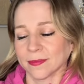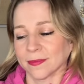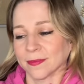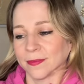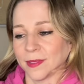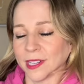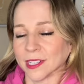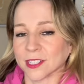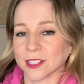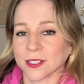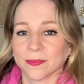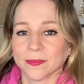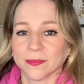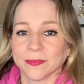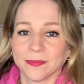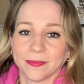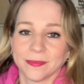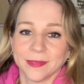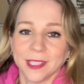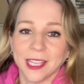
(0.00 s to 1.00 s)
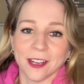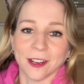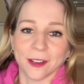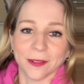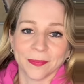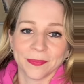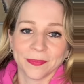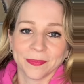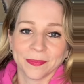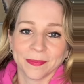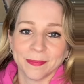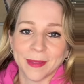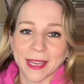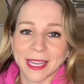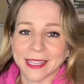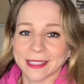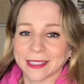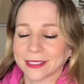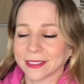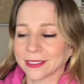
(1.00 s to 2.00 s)
Which, you know,
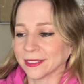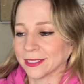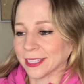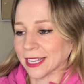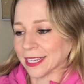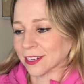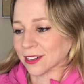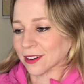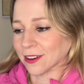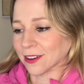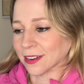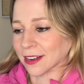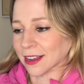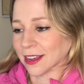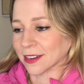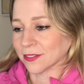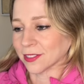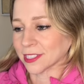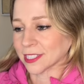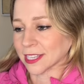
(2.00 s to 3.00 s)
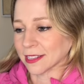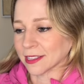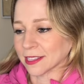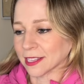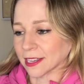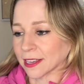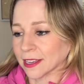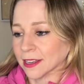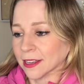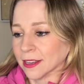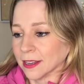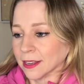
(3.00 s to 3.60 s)
make a little light heart out of a sad thing.